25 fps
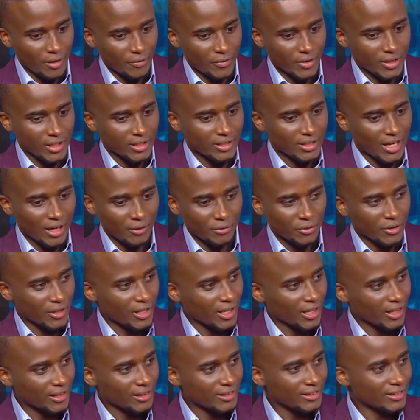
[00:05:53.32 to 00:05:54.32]
If it is
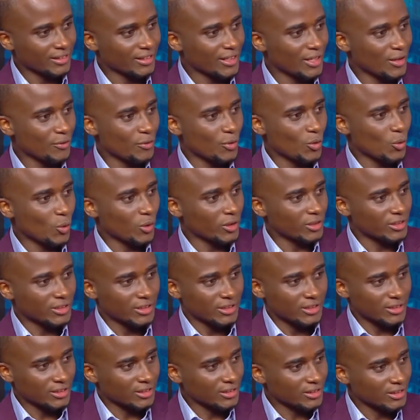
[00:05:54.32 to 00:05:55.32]
African, if you want
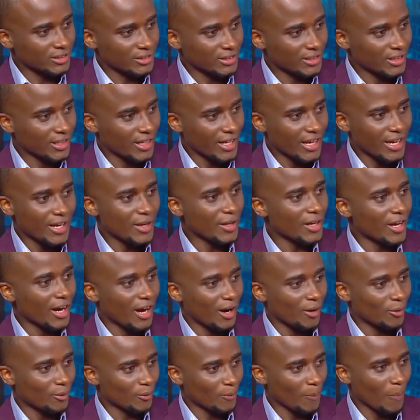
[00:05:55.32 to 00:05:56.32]
it
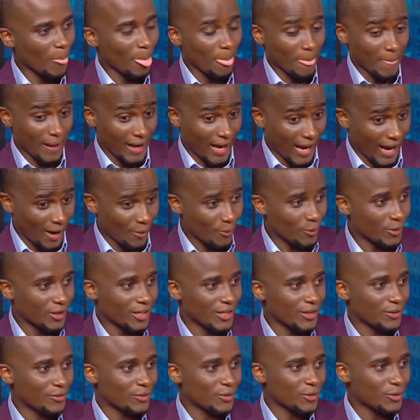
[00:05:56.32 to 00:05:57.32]
anyhow, I will
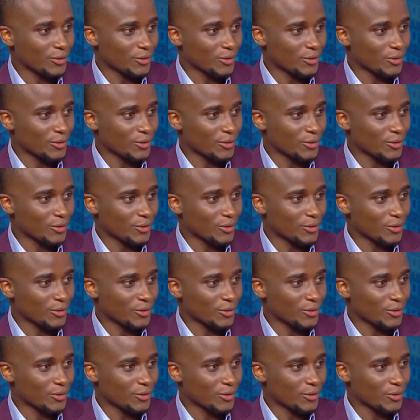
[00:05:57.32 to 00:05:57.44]
give you.